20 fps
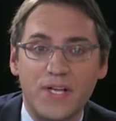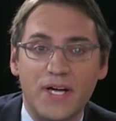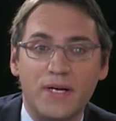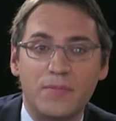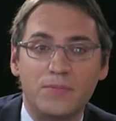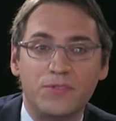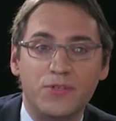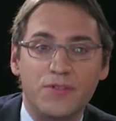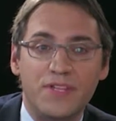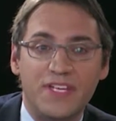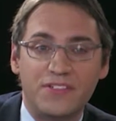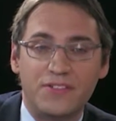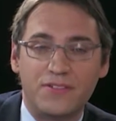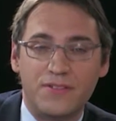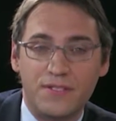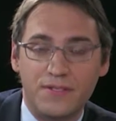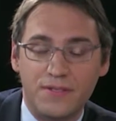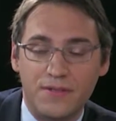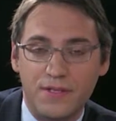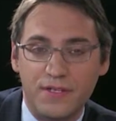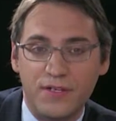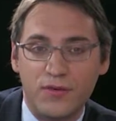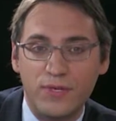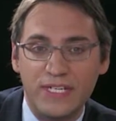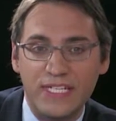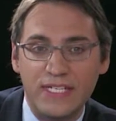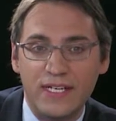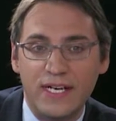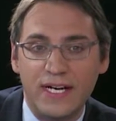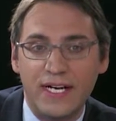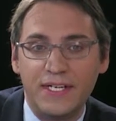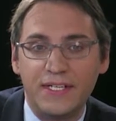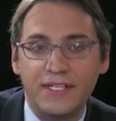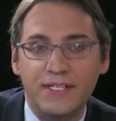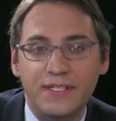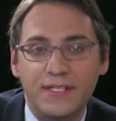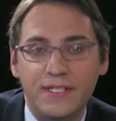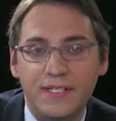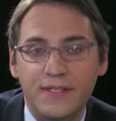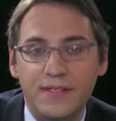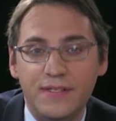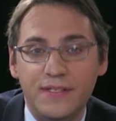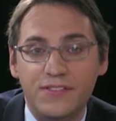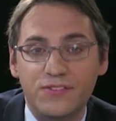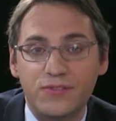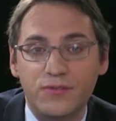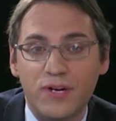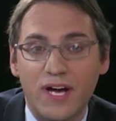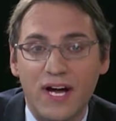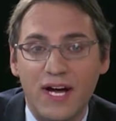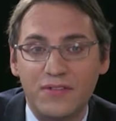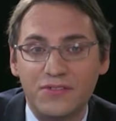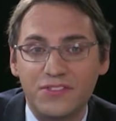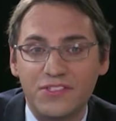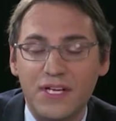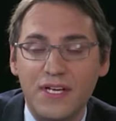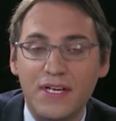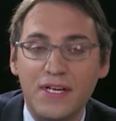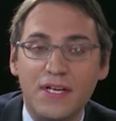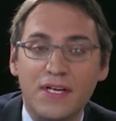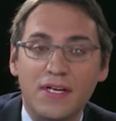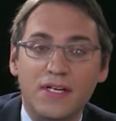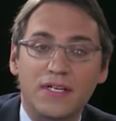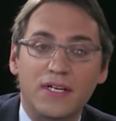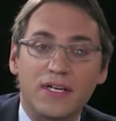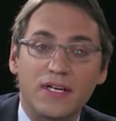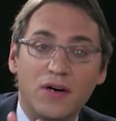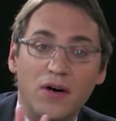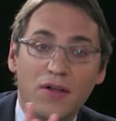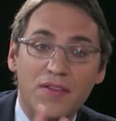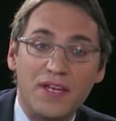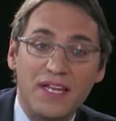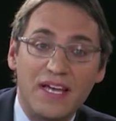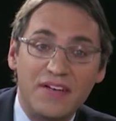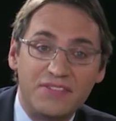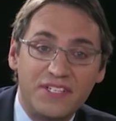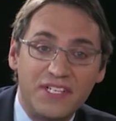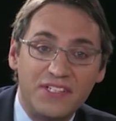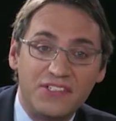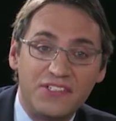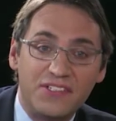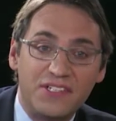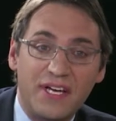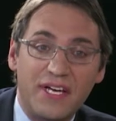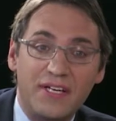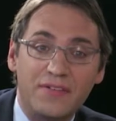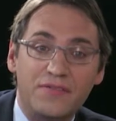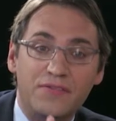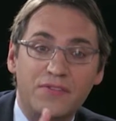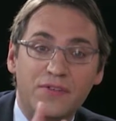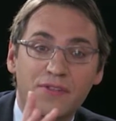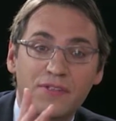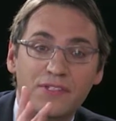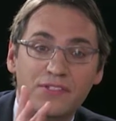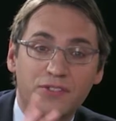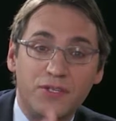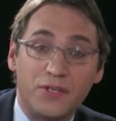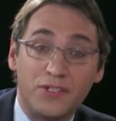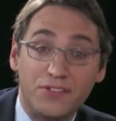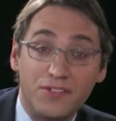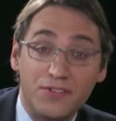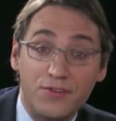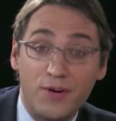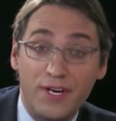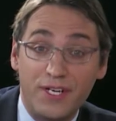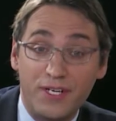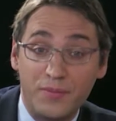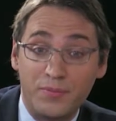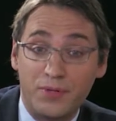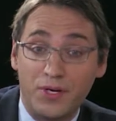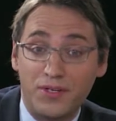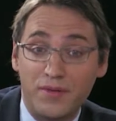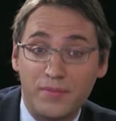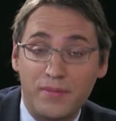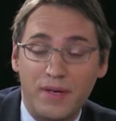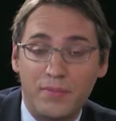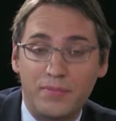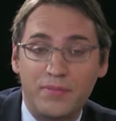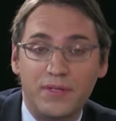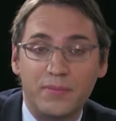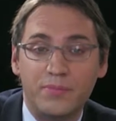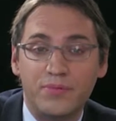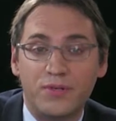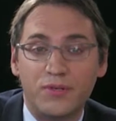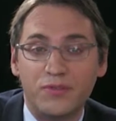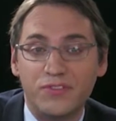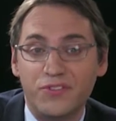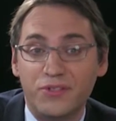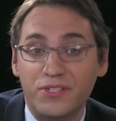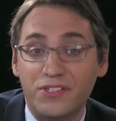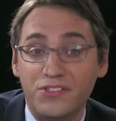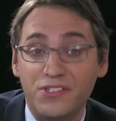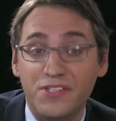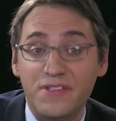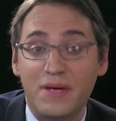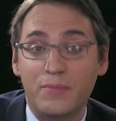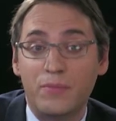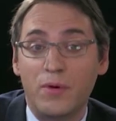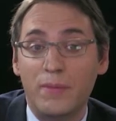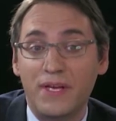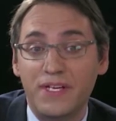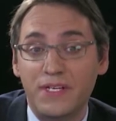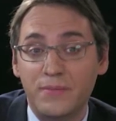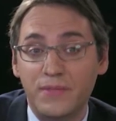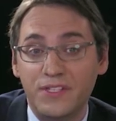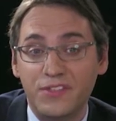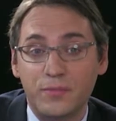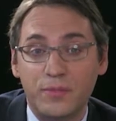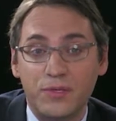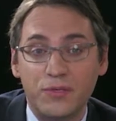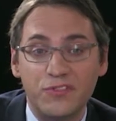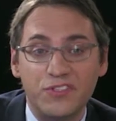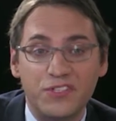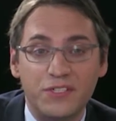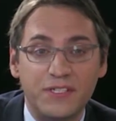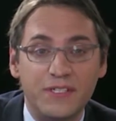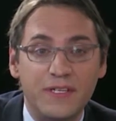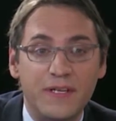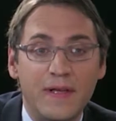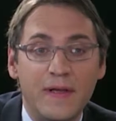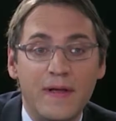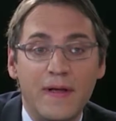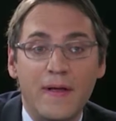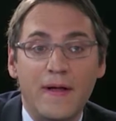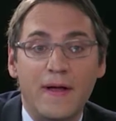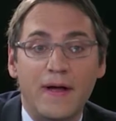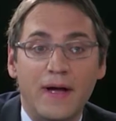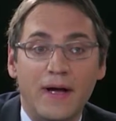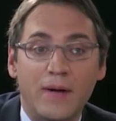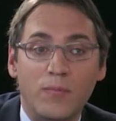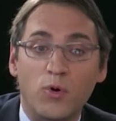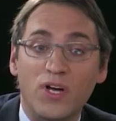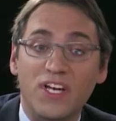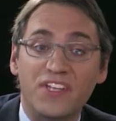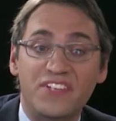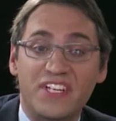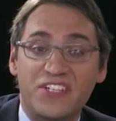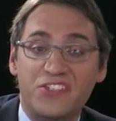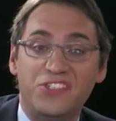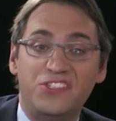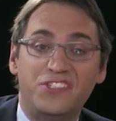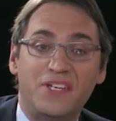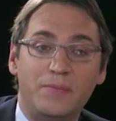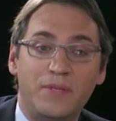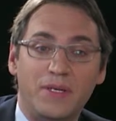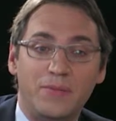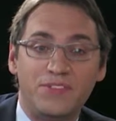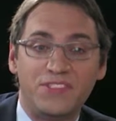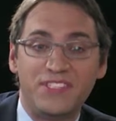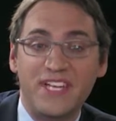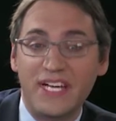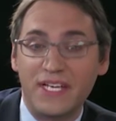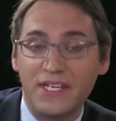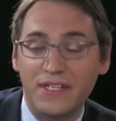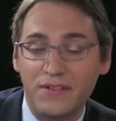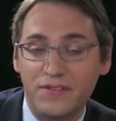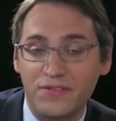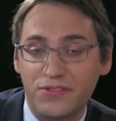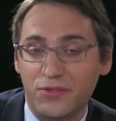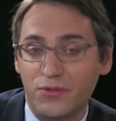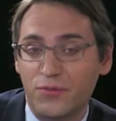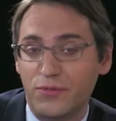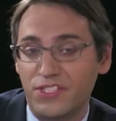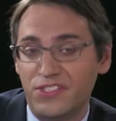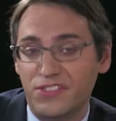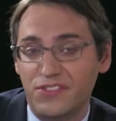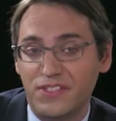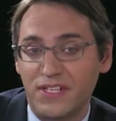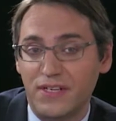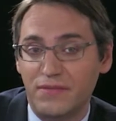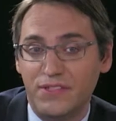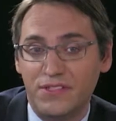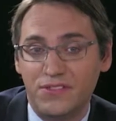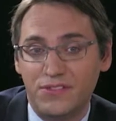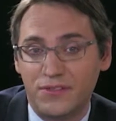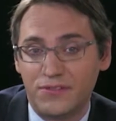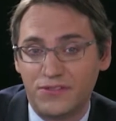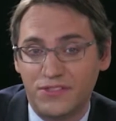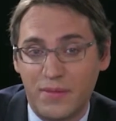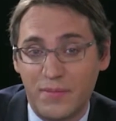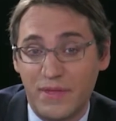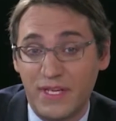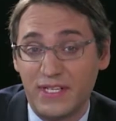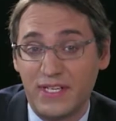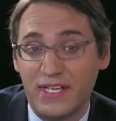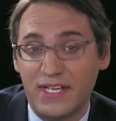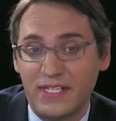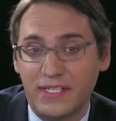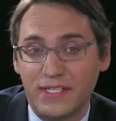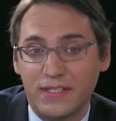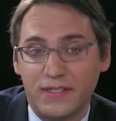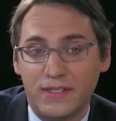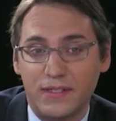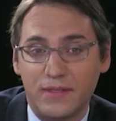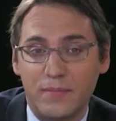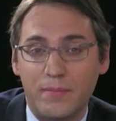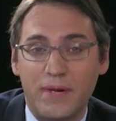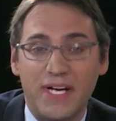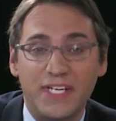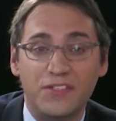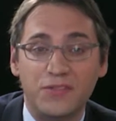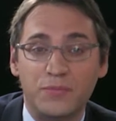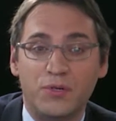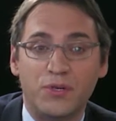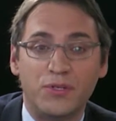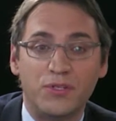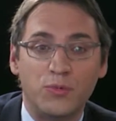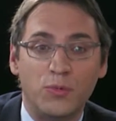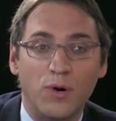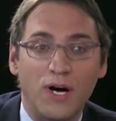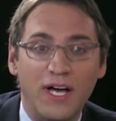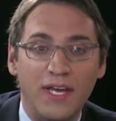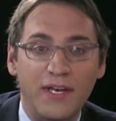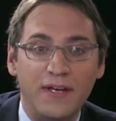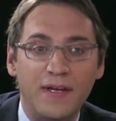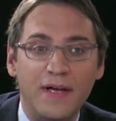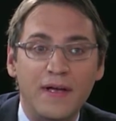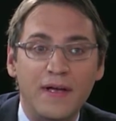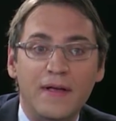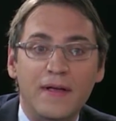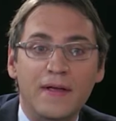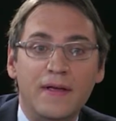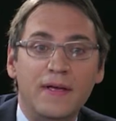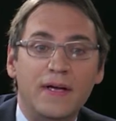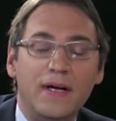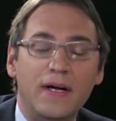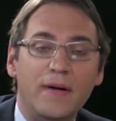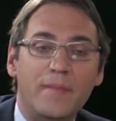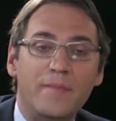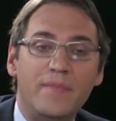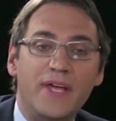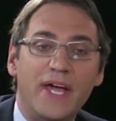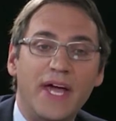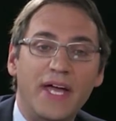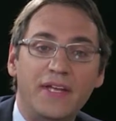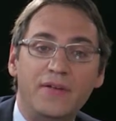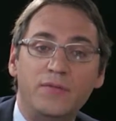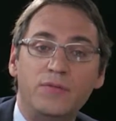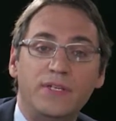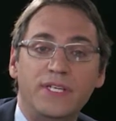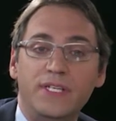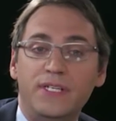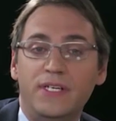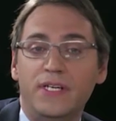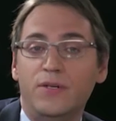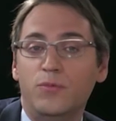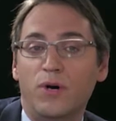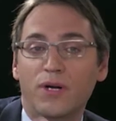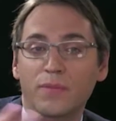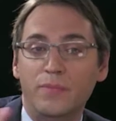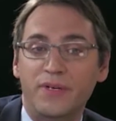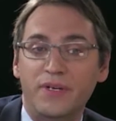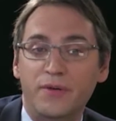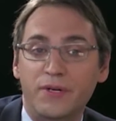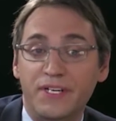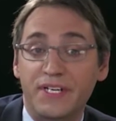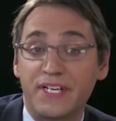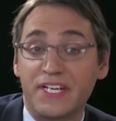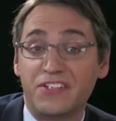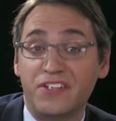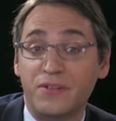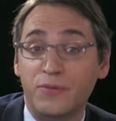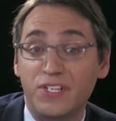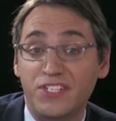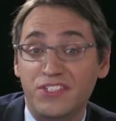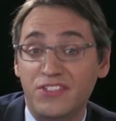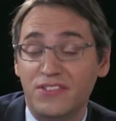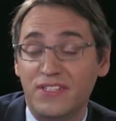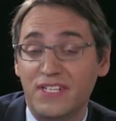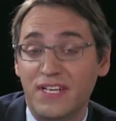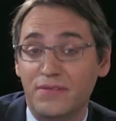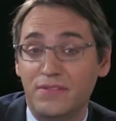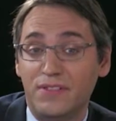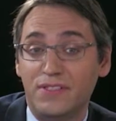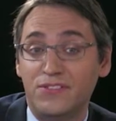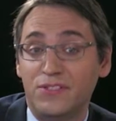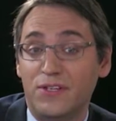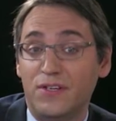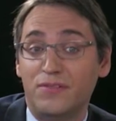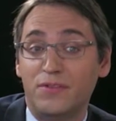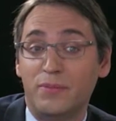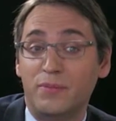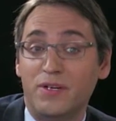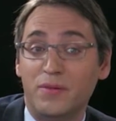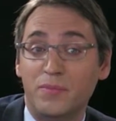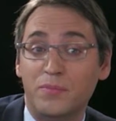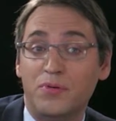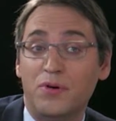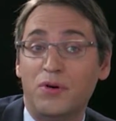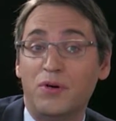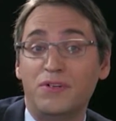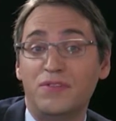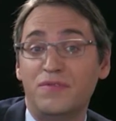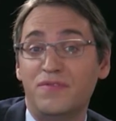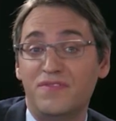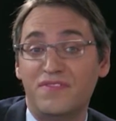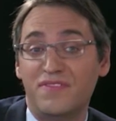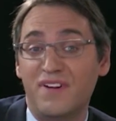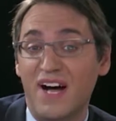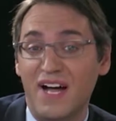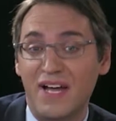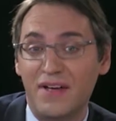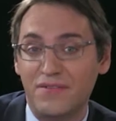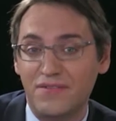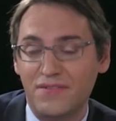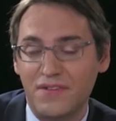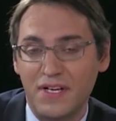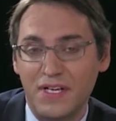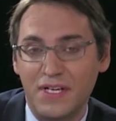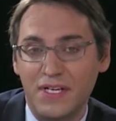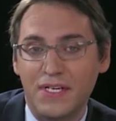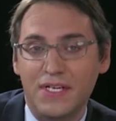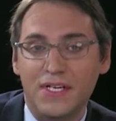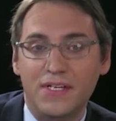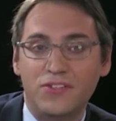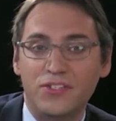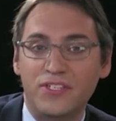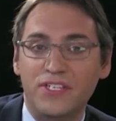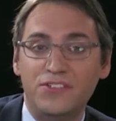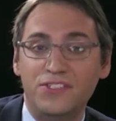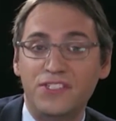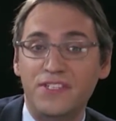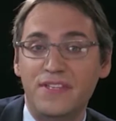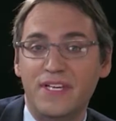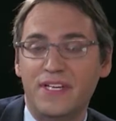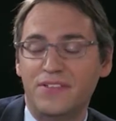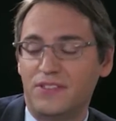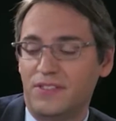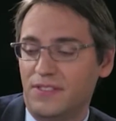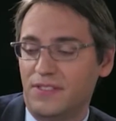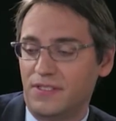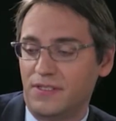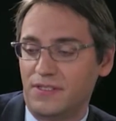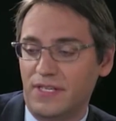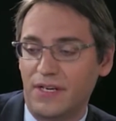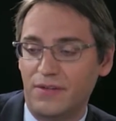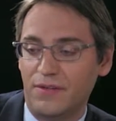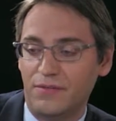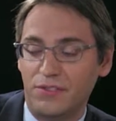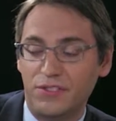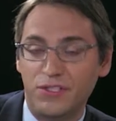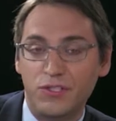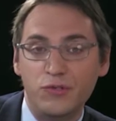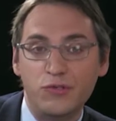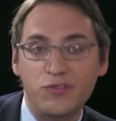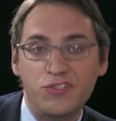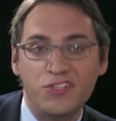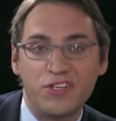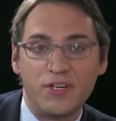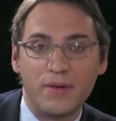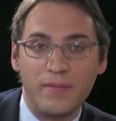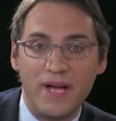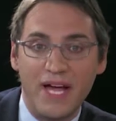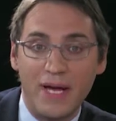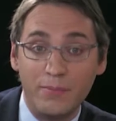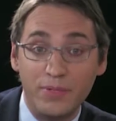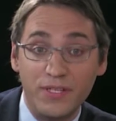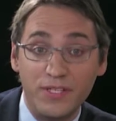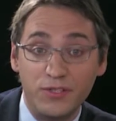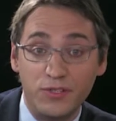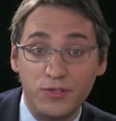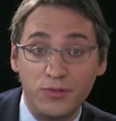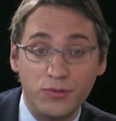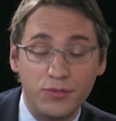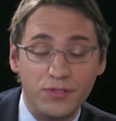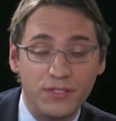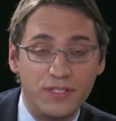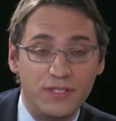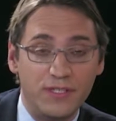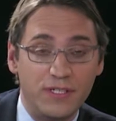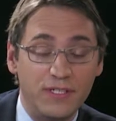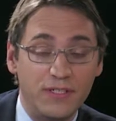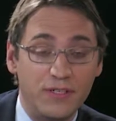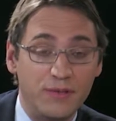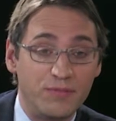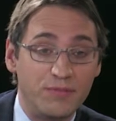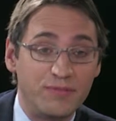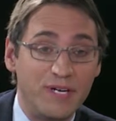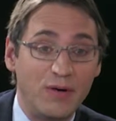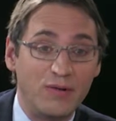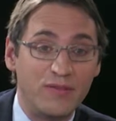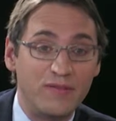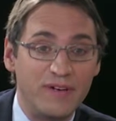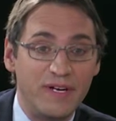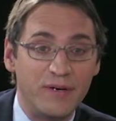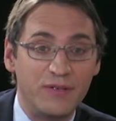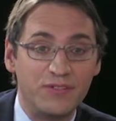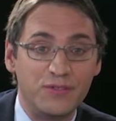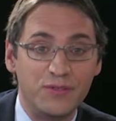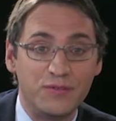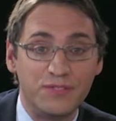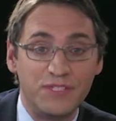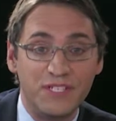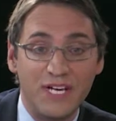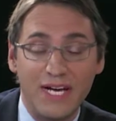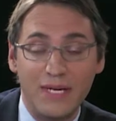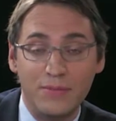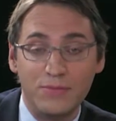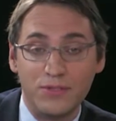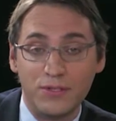So that's the green line in these graphs. On the left-hand side, for this concentrated bottom-up approach, you can see that momentum exposure, is actually sometimes negative, so it reaches levels of something like minus 0.1. And in one period, it actually reaches levels of about 0.5. So you can see there's a kind of a huge amplitude in terms of how it varies over time.